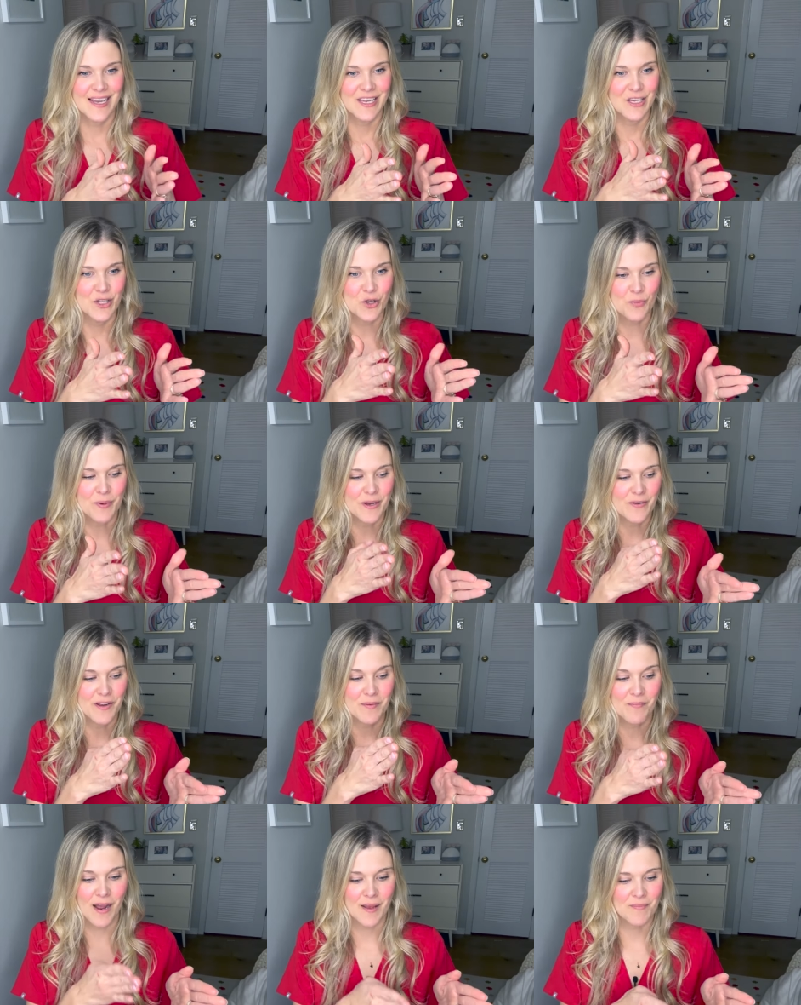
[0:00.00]
your
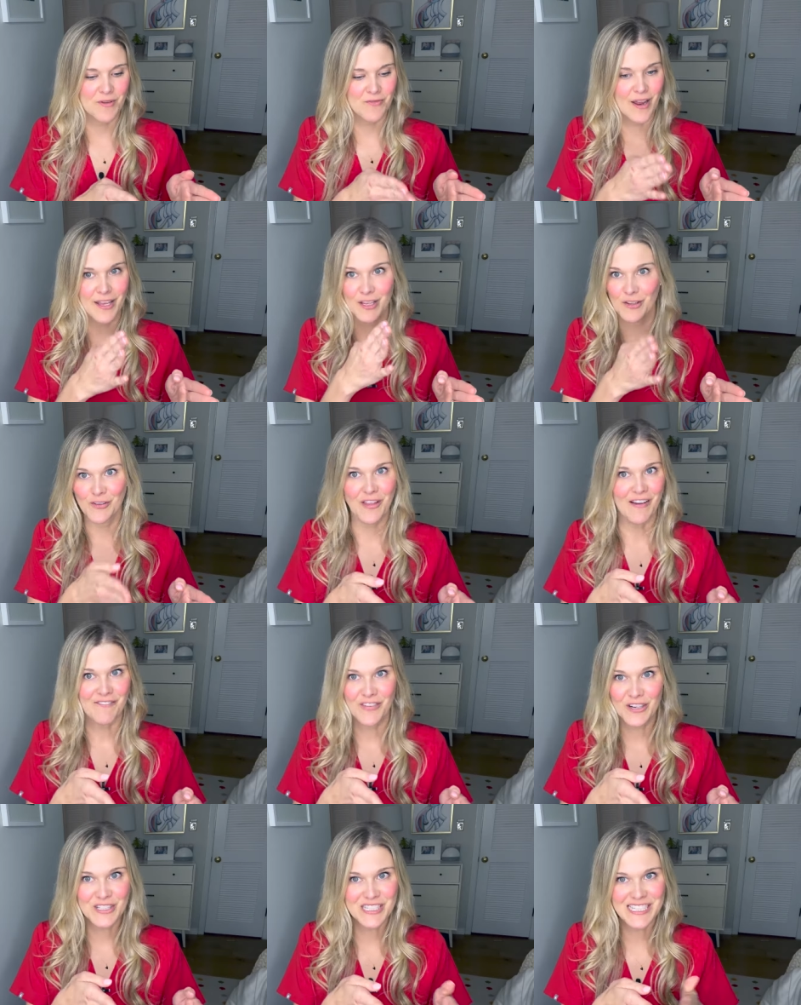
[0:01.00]
period might be regular that
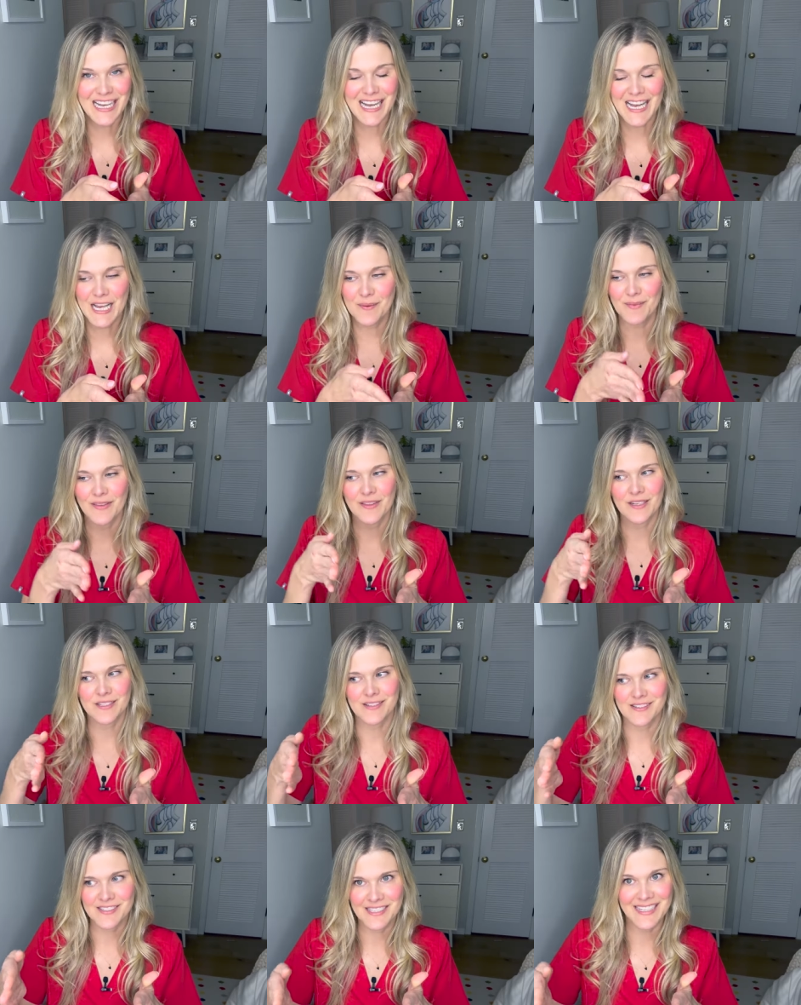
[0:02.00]
first time and then it
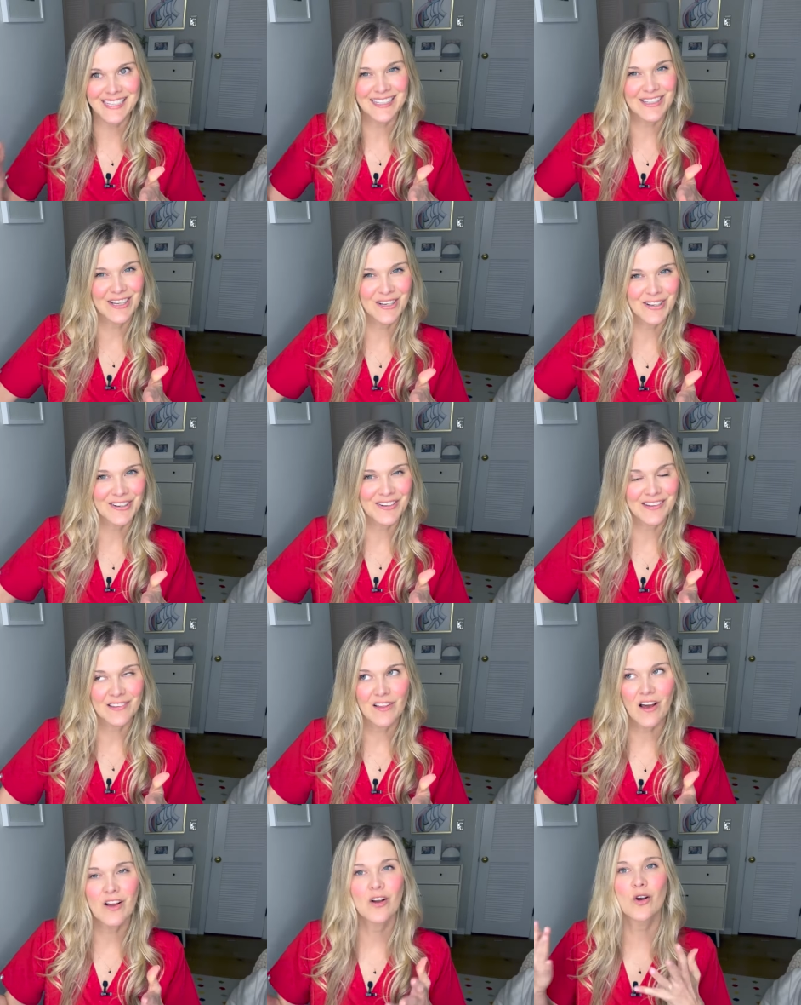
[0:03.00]
starts to get longer and
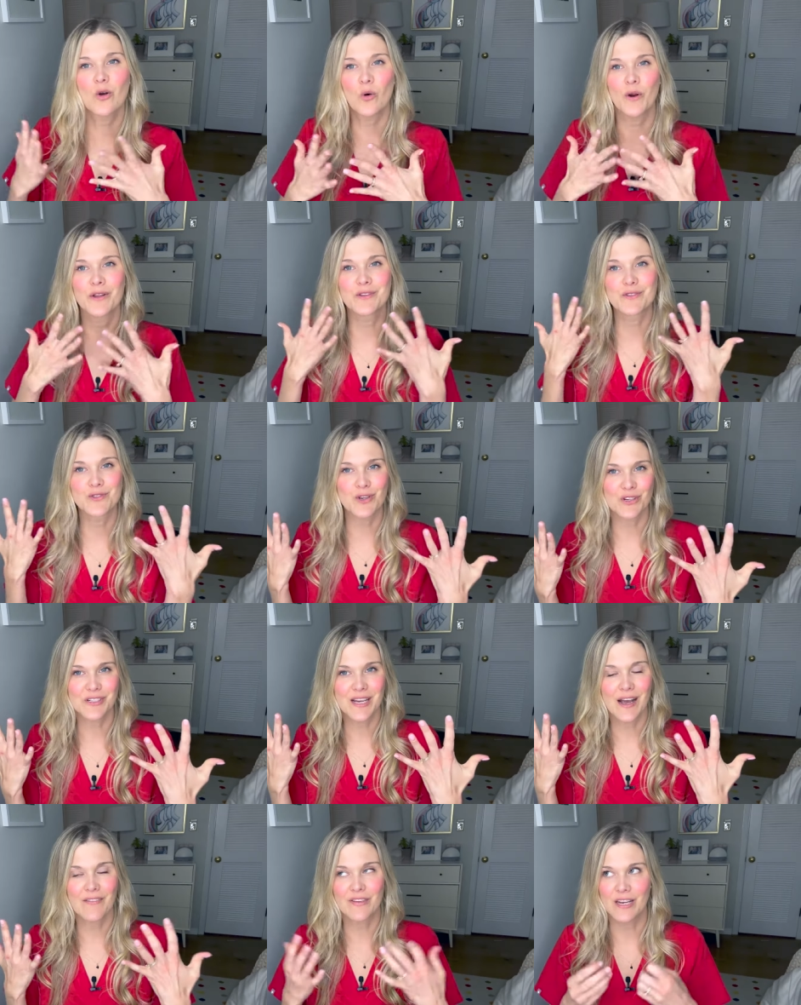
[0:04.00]
longer, or you start
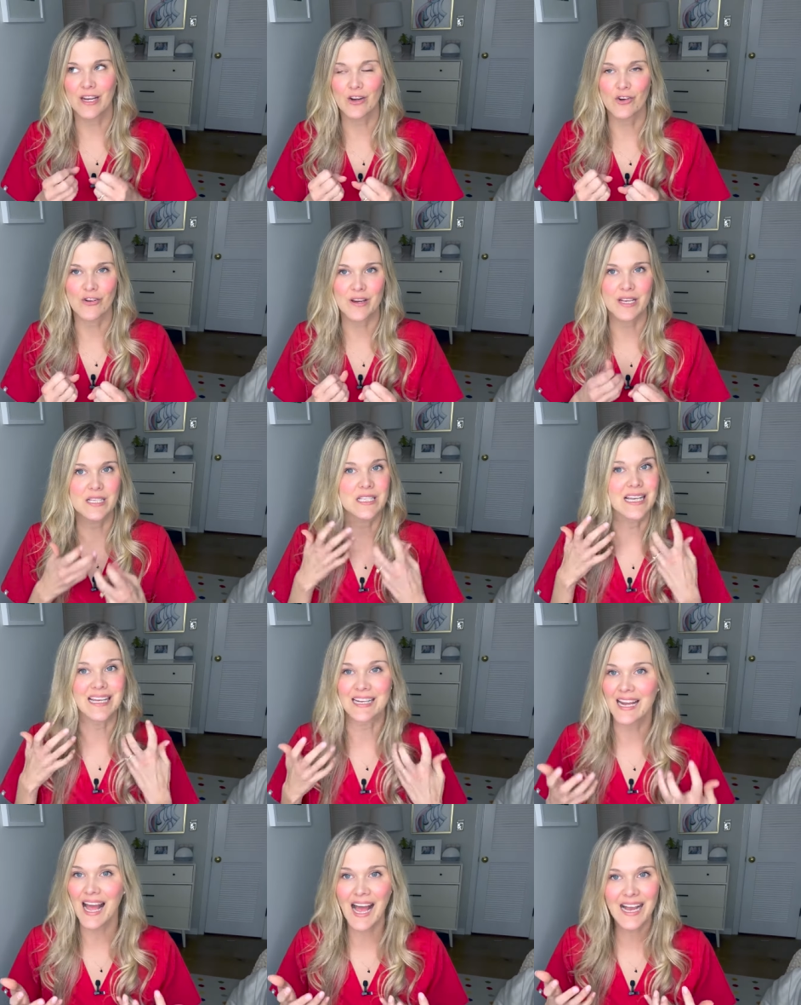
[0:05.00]
to have an increase
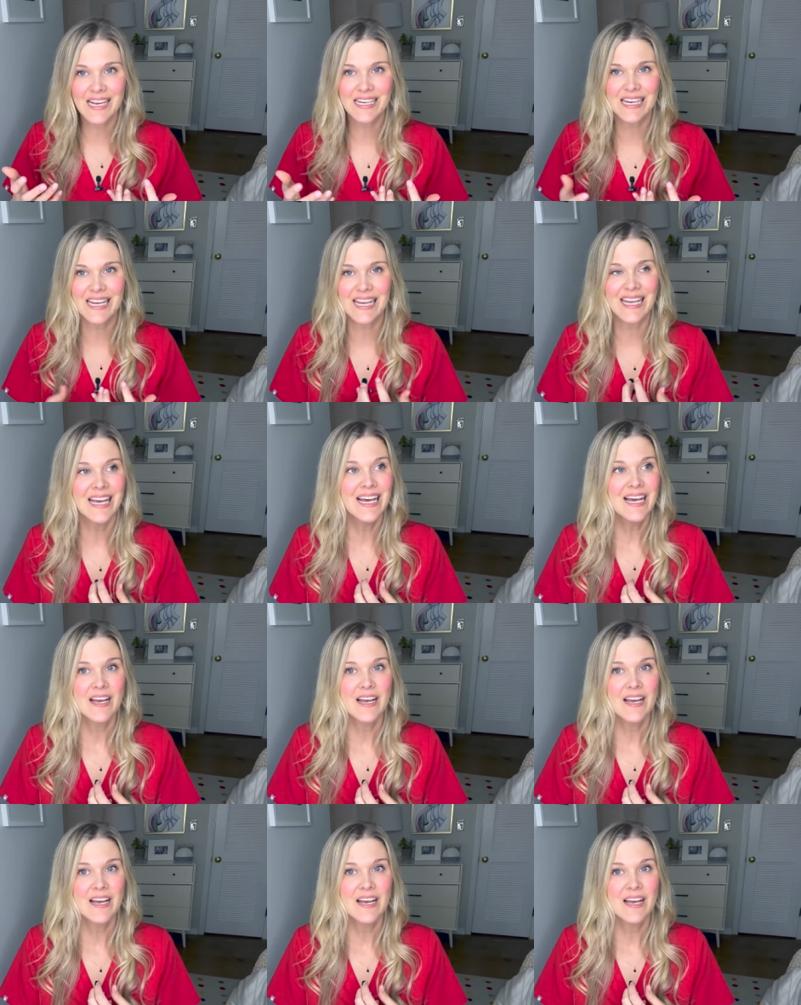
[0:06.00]
in acne,